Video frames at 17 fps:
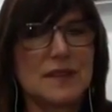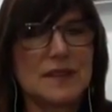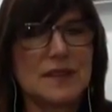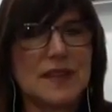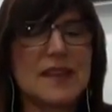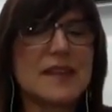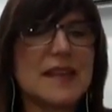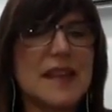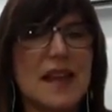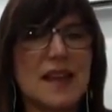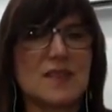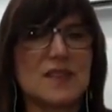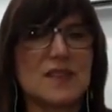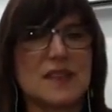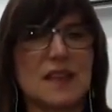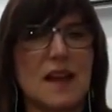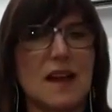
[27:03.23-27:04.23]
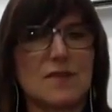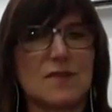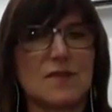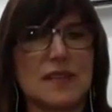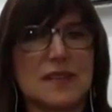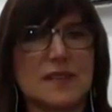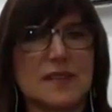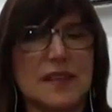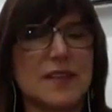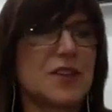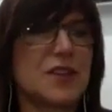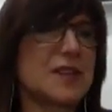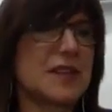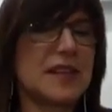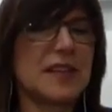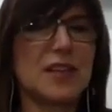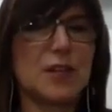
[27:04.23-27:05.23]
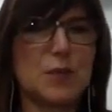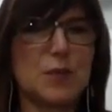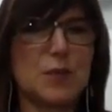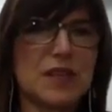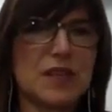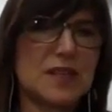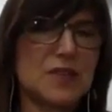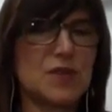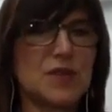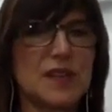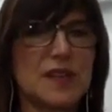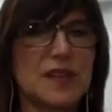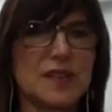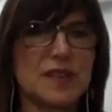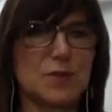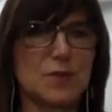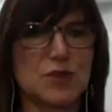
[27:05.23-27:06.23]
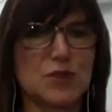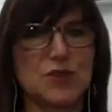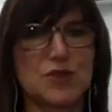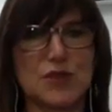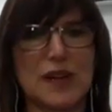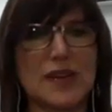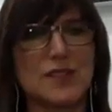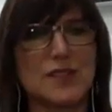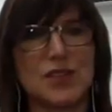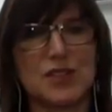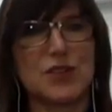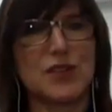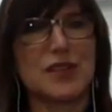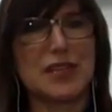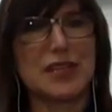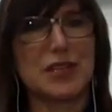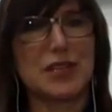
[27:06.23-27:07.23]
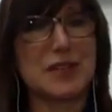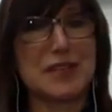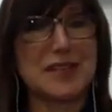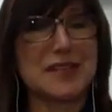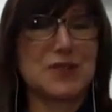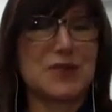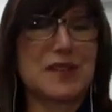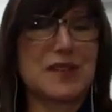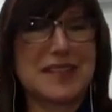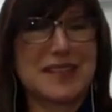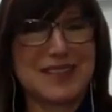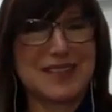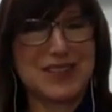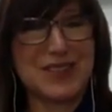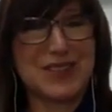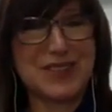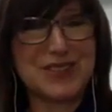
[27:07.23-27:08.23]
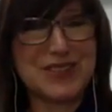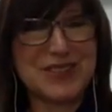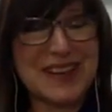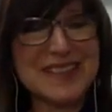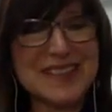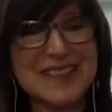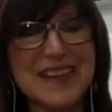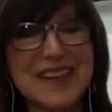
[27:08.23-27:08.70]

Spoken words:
They didn't have this conflict like you're an idiot because you think it's a blue dress and you're an idiot because you think it's a gold dress.